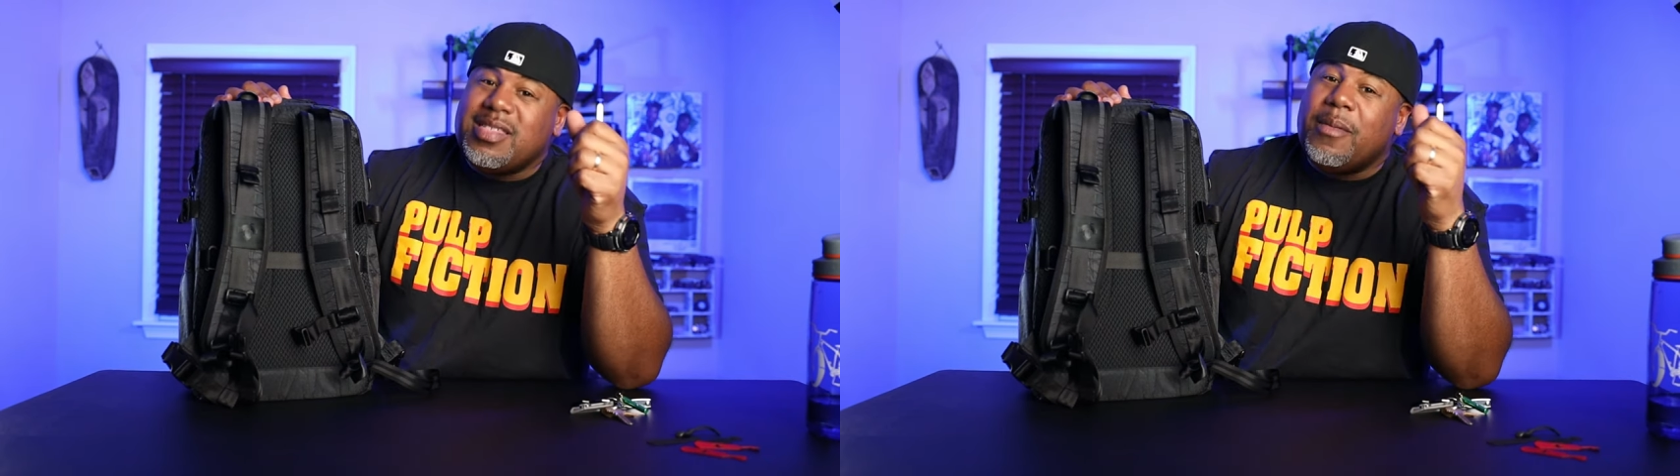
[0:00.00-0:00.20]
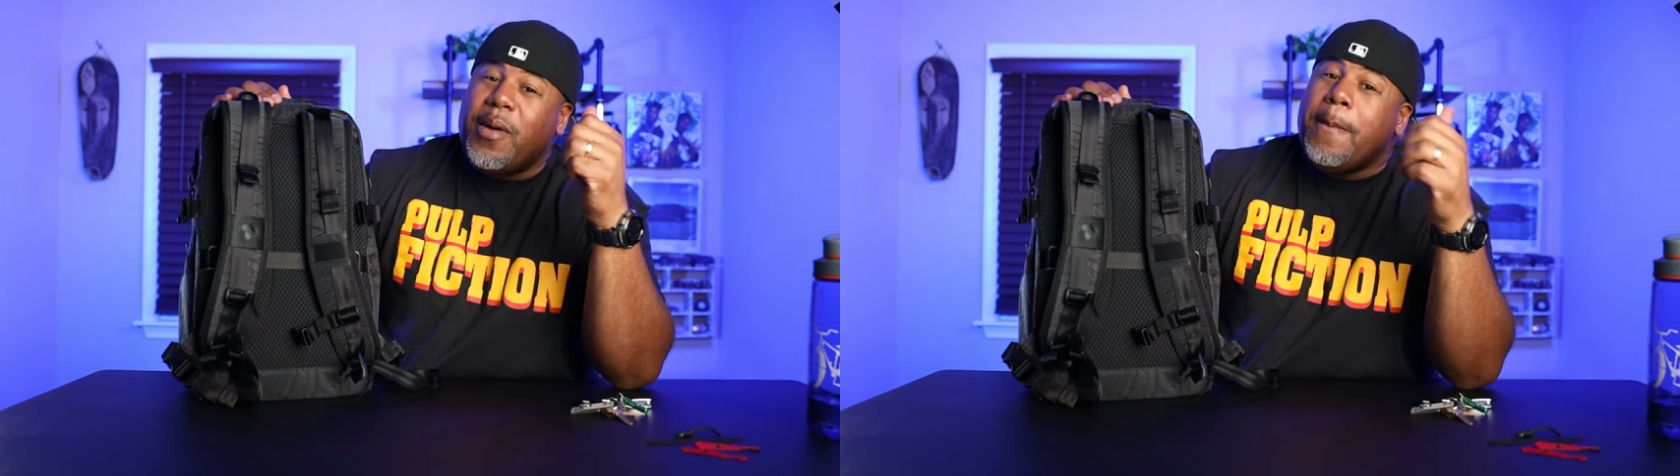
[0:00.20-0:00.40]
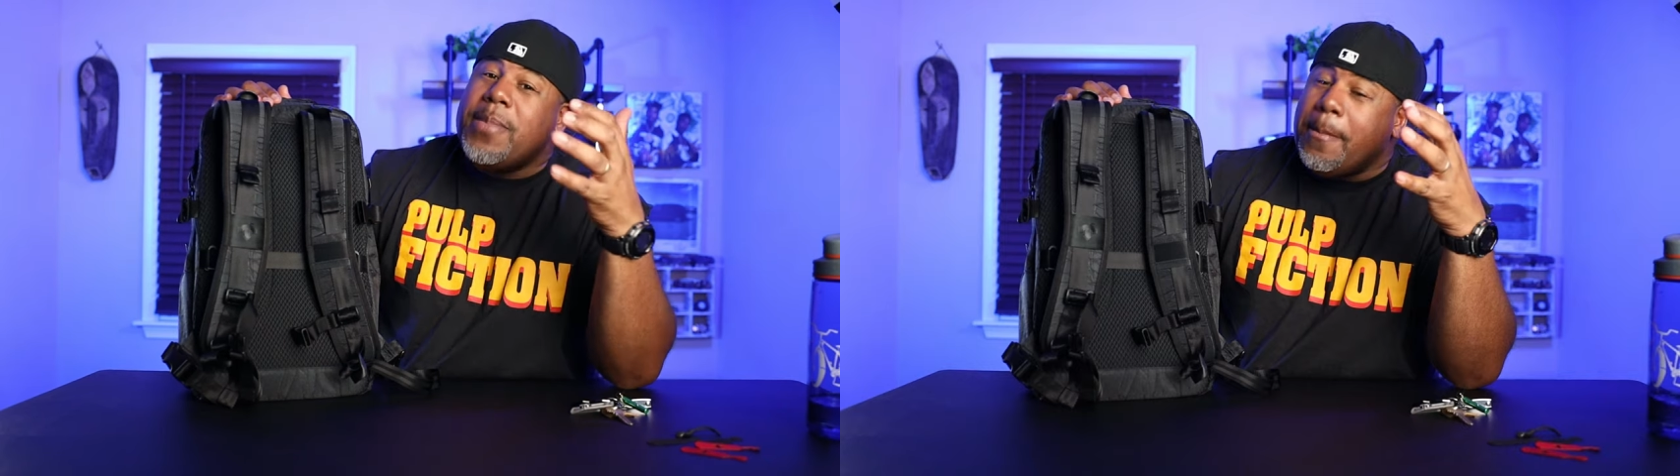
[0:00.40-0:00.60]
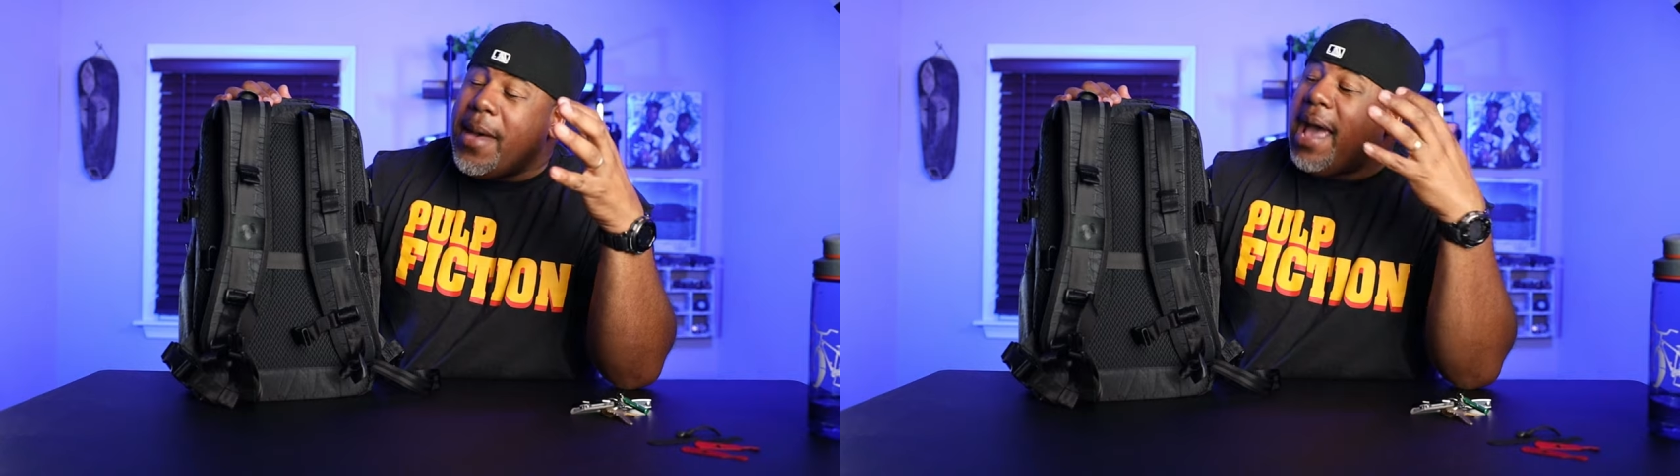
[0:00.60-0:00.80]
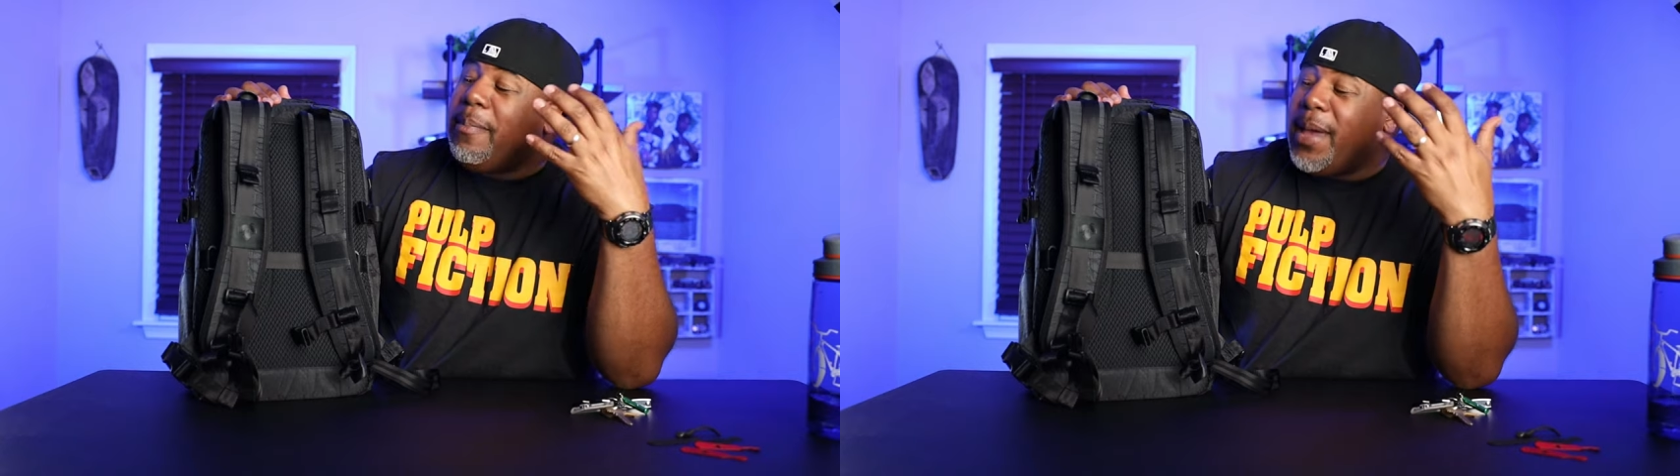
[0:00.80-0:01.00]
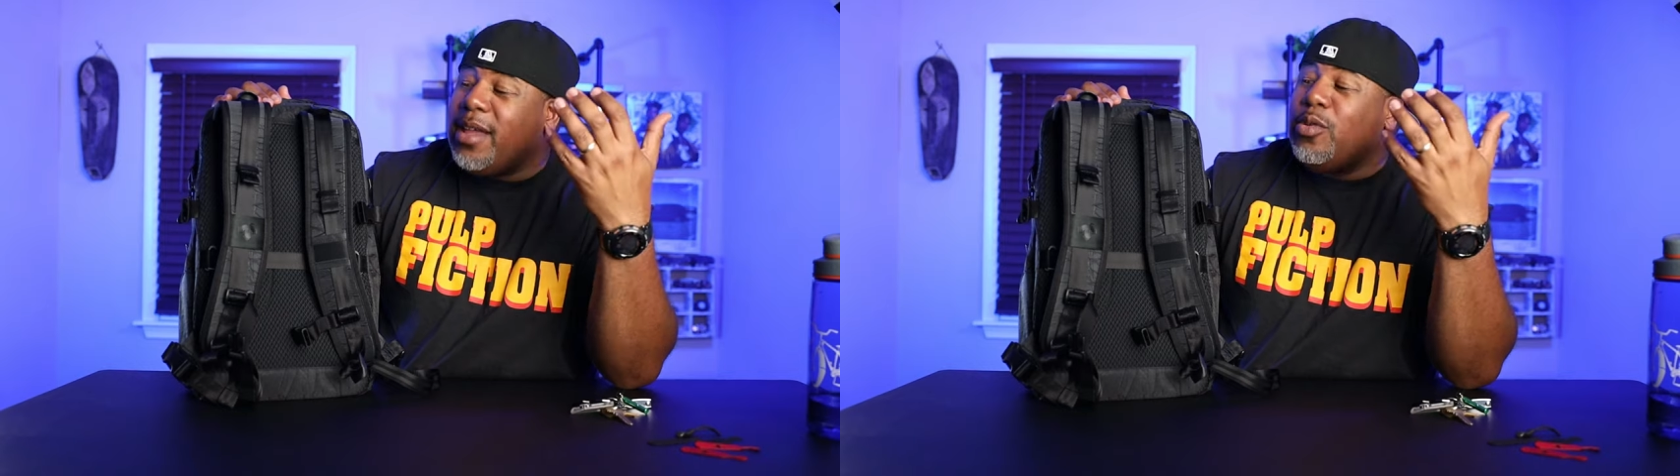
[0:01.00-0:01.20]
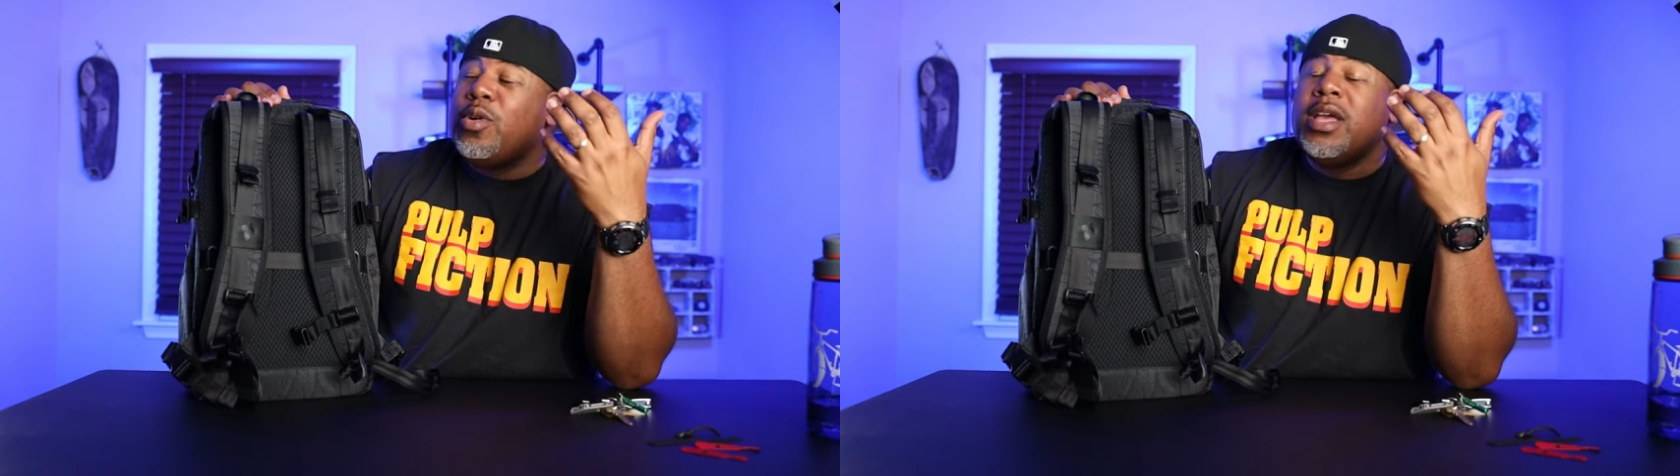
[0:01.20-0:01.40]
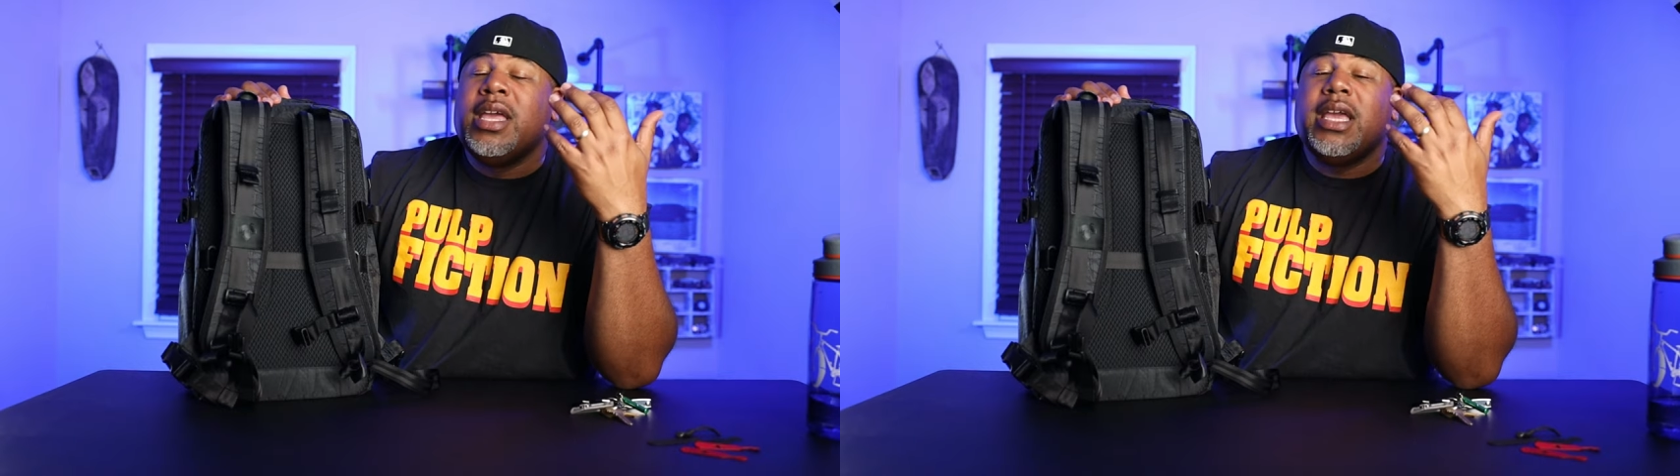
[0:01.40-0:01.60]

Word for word: The, the back panel